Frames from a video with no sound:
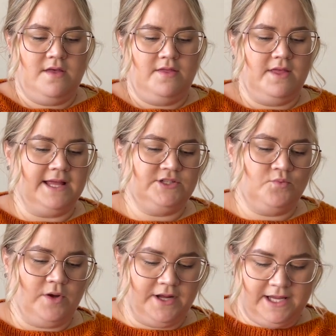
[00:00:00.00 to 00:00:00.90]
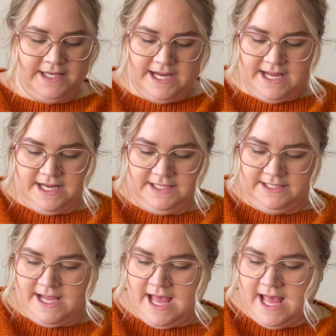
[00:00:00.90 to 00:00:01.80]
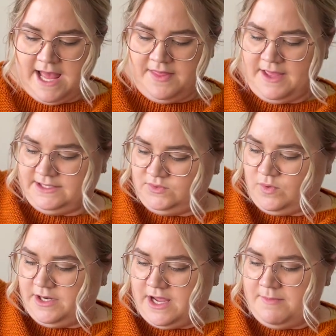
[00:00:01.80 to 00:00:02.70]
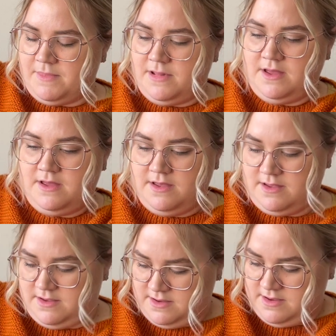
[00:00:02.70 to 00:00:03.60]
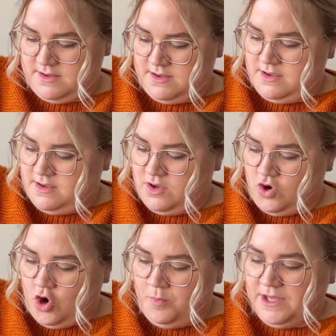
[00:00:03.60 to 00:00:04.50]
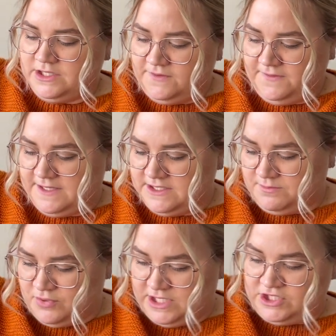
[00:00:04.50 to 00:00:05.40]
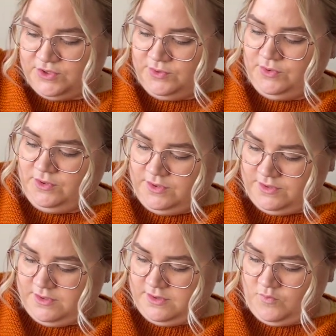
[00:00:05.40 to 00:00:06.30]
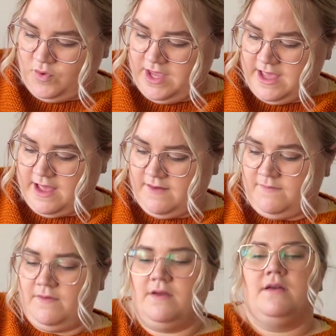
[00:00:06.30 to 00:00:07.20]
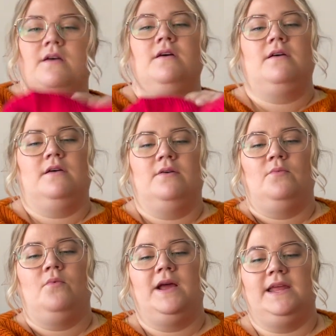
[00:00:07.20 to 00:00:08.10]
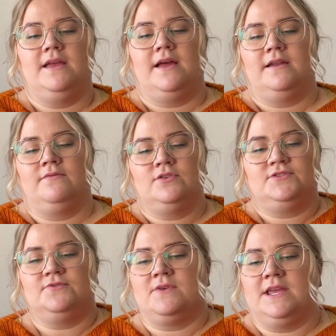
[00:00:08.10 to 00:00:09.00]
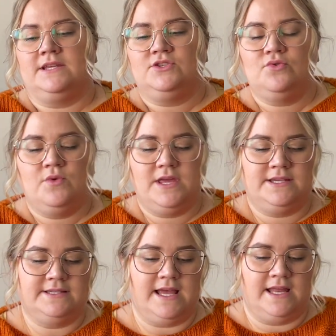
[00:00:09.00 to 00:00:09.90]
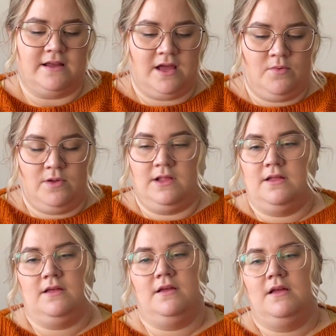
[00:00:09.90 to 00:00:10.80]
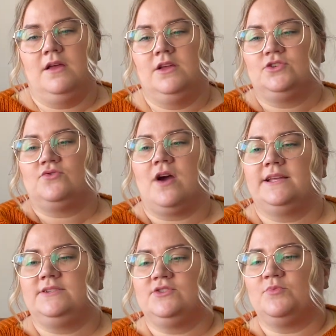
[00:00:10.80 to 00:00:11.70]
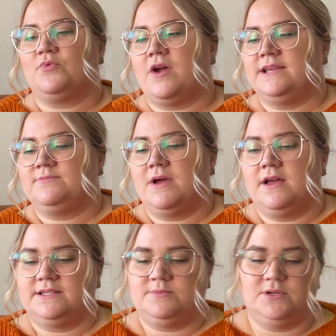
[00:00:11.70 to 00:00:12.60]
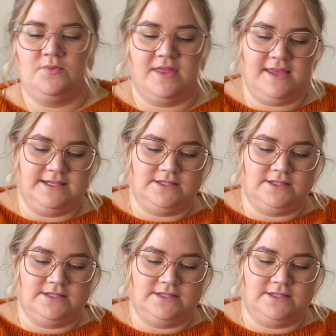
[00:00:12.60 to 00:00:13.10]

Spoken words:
that's what I did, and that's what I'm hoping to finish pretty soon. We have wedding anniversary in 2 weeks, and I will try to surprise my husband with these